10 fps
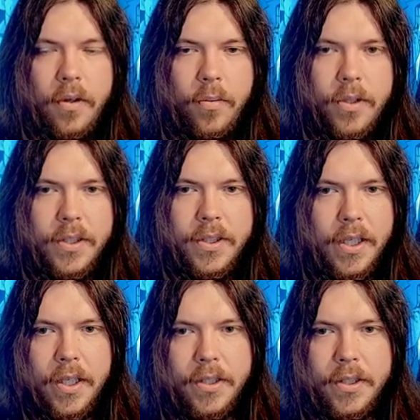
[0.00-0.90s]
What's
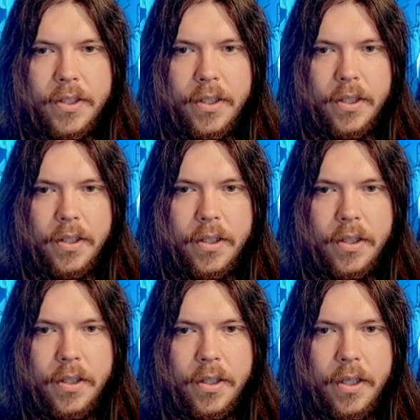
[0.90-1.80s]
this?
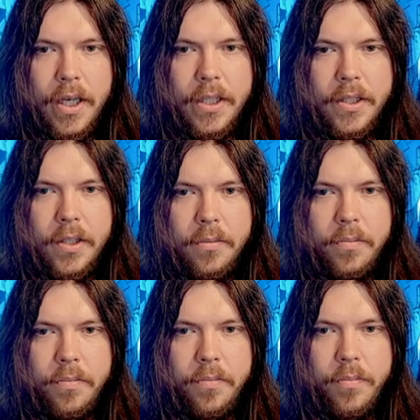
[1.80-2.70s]
Get to the
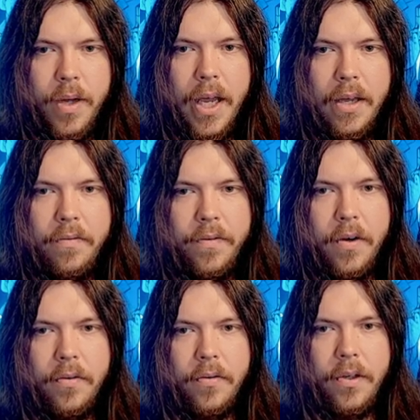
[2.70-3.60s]

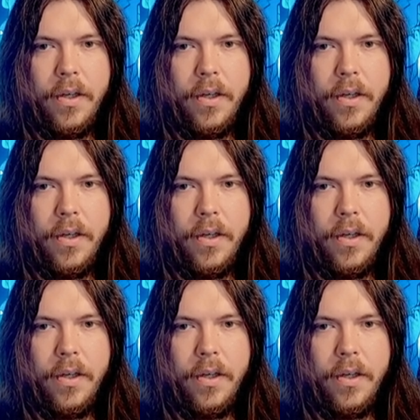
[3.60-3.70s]
payphone